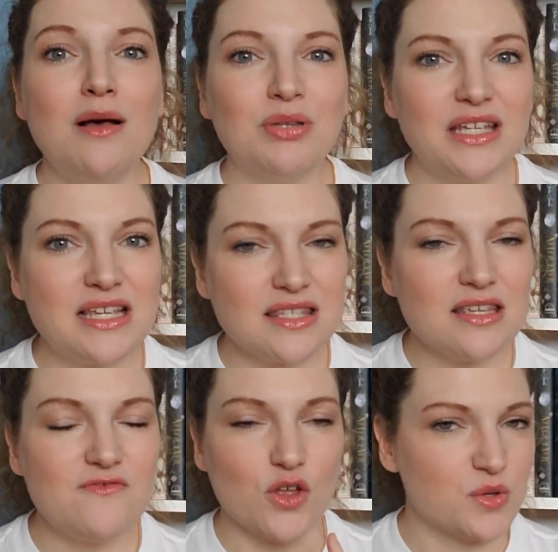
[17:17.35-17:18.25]
please
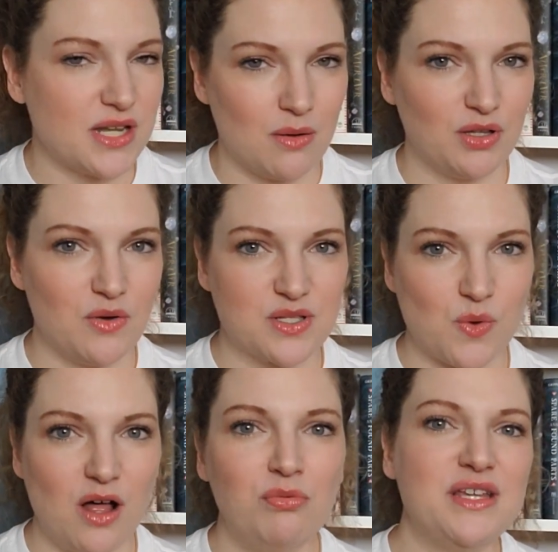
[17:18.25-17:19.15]
leave those down below as
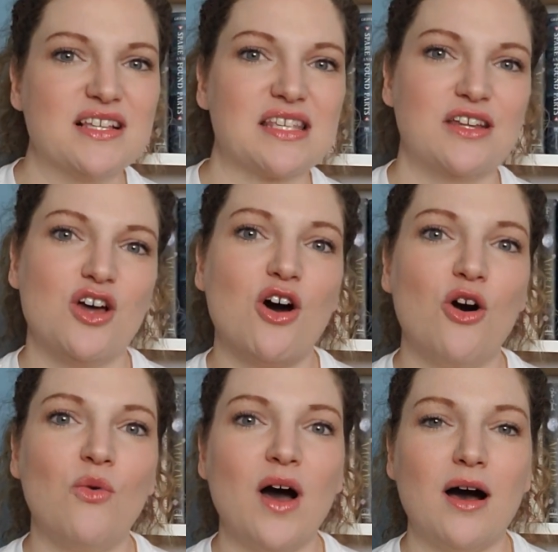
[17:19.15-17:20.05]
well because I
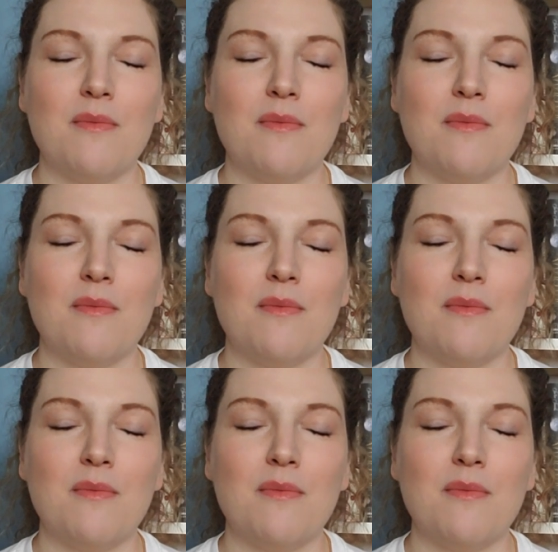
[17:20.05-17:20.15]
know